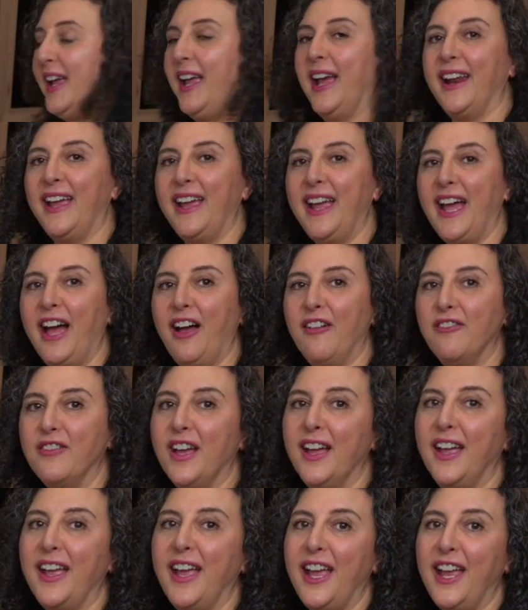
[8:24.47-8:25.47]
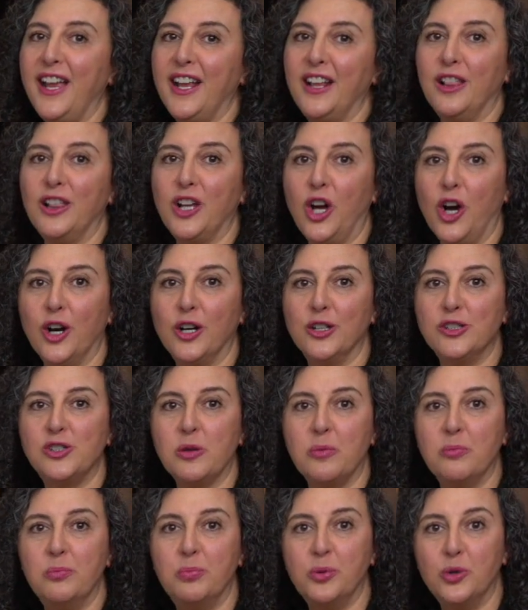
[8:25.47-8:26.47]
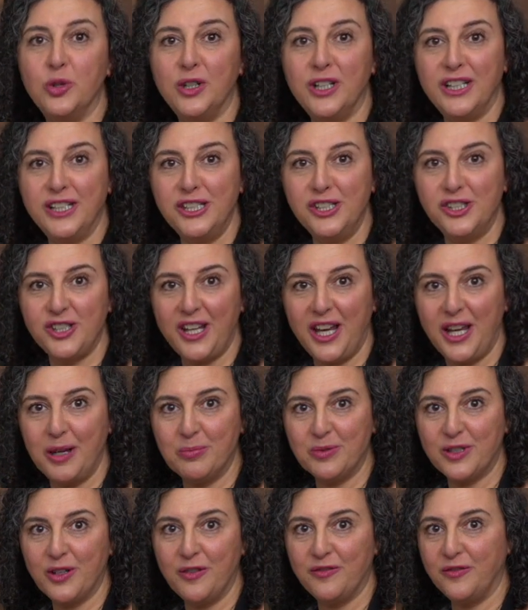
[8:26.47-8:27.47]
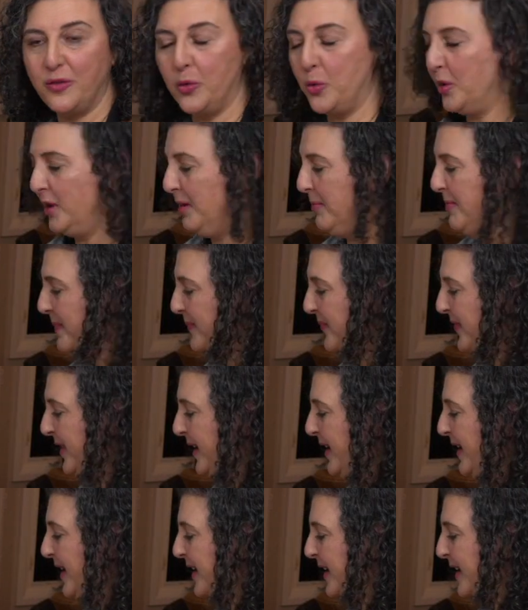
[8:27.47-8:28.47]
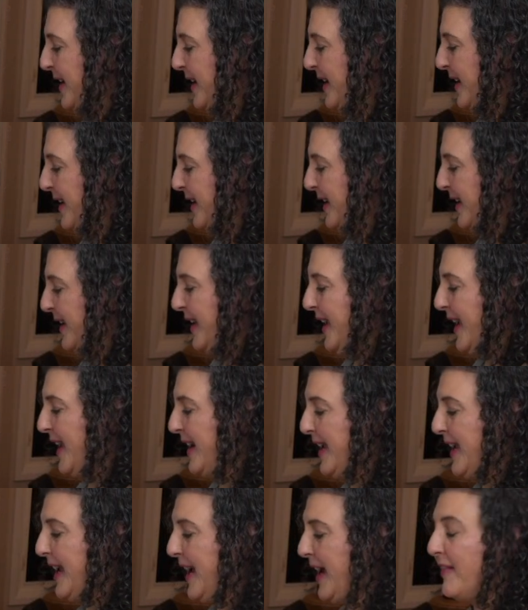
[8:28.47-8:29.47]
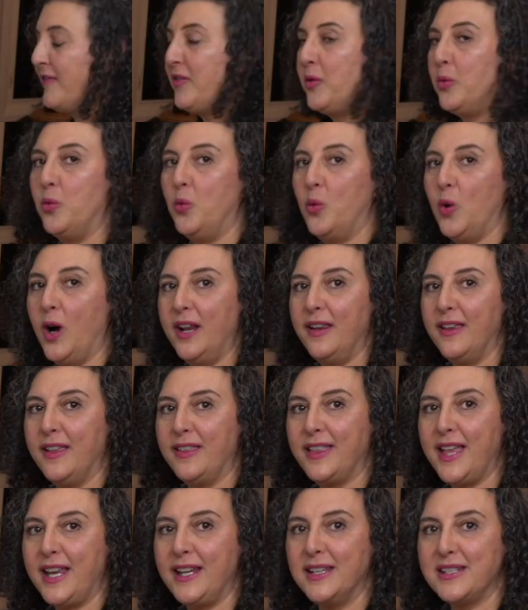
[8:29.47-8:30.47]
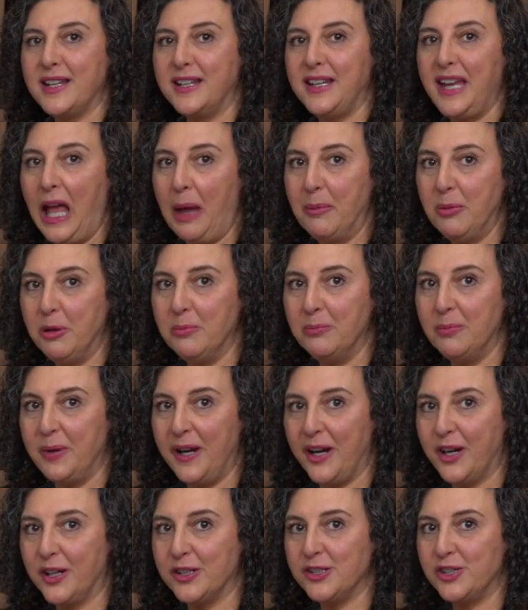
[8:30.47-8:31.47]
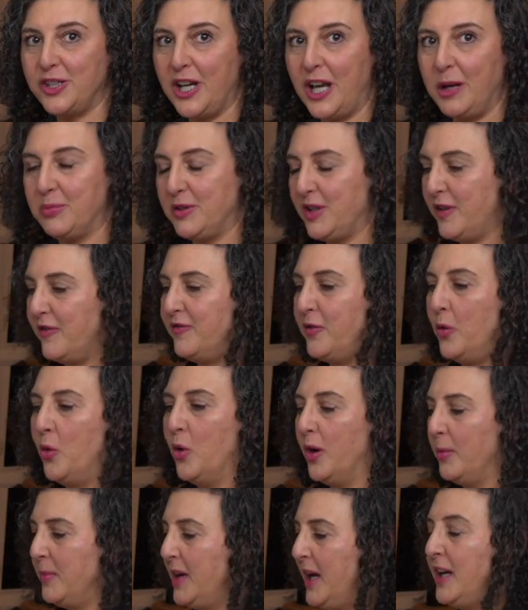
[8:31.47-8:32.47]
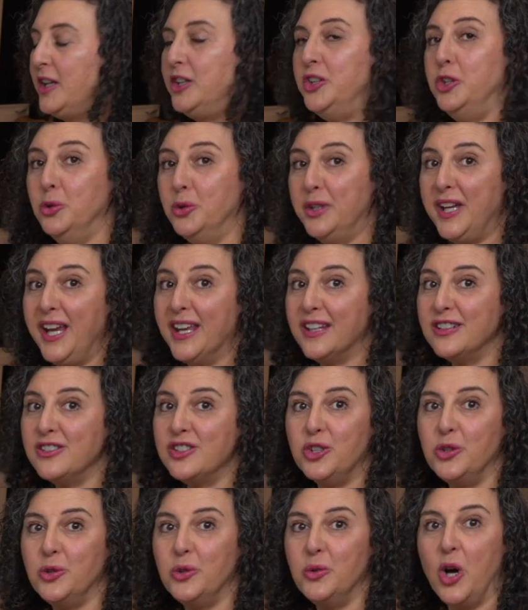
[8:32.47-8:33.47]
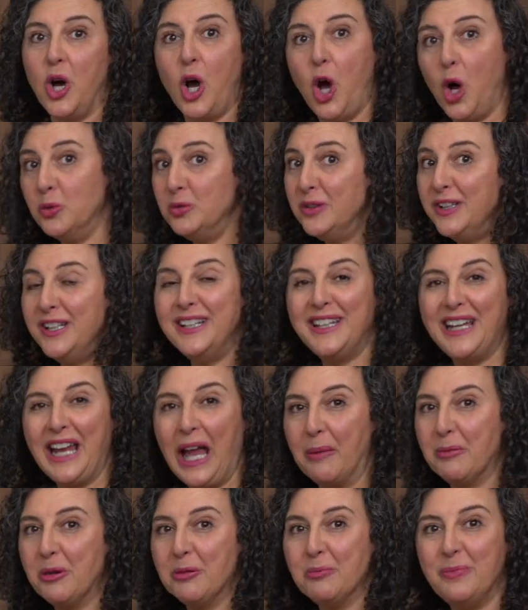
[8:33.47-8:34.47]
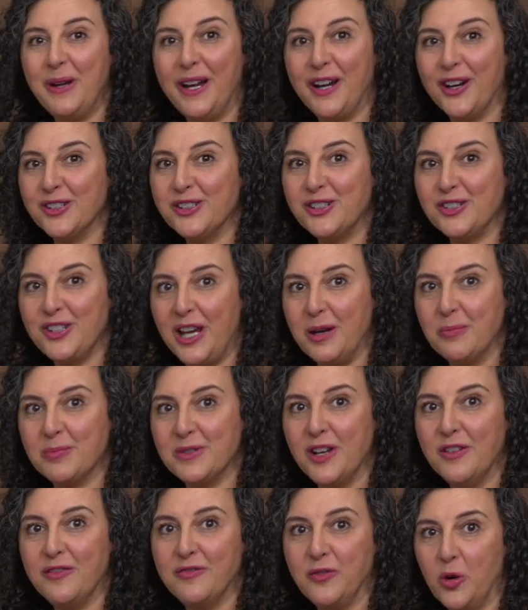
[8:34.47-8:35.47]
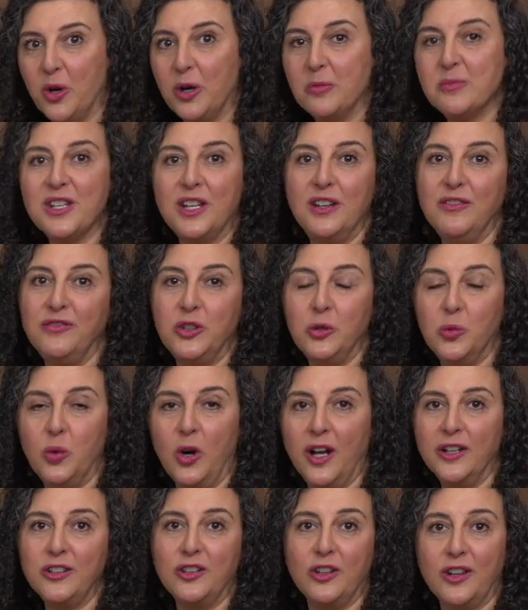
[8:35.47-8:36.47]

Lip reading: And I have a large Brie-shaped form, and I have one that is a camembert-shaped form. You can do only camembert-shaped forms if you want.